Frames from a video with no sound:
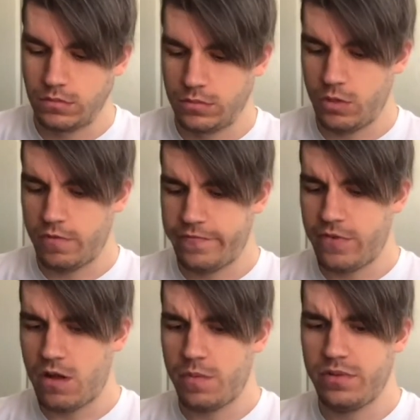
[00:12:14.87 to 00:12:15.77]
Don't
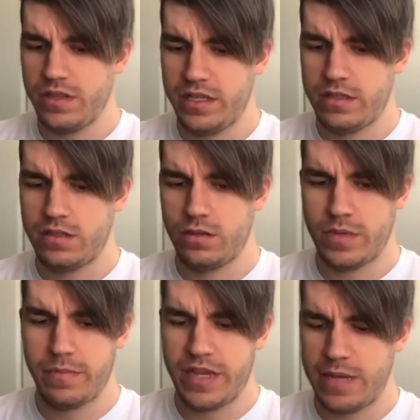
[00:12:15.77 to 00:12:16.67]
fall, please. You're my
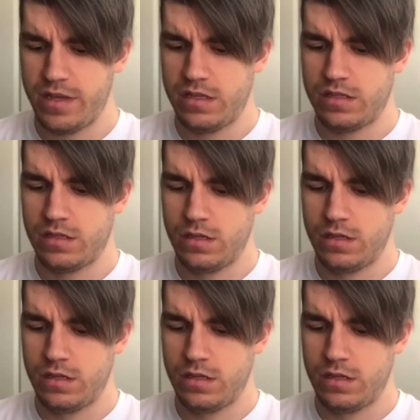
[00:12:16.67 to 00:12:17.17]
babies.